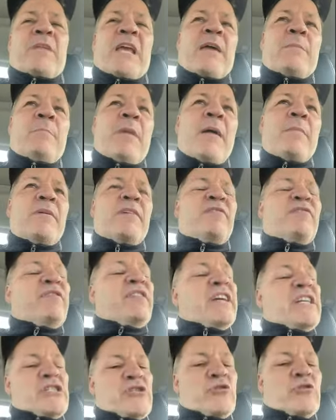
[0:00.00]
And maybe
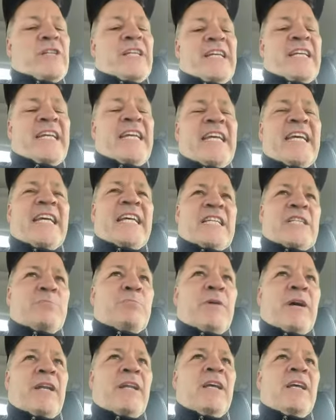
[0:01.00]
visually he is,
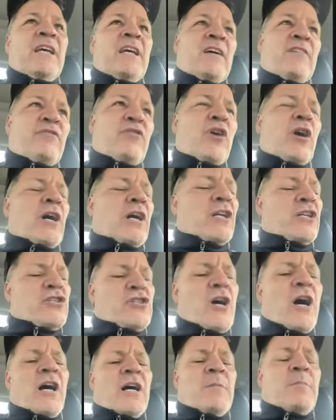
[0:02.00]
but if you're going to
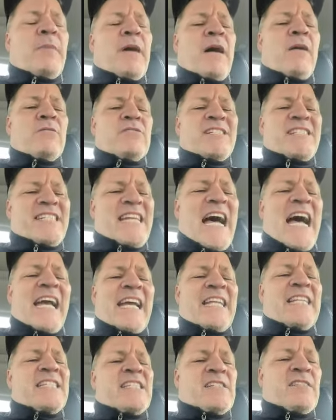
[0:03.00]
talk about
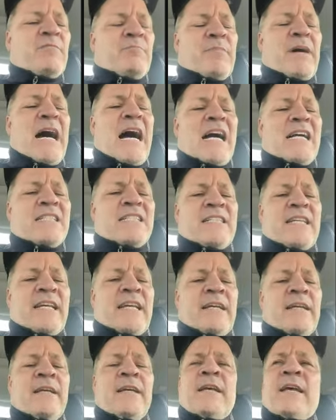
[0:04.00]
science of boxing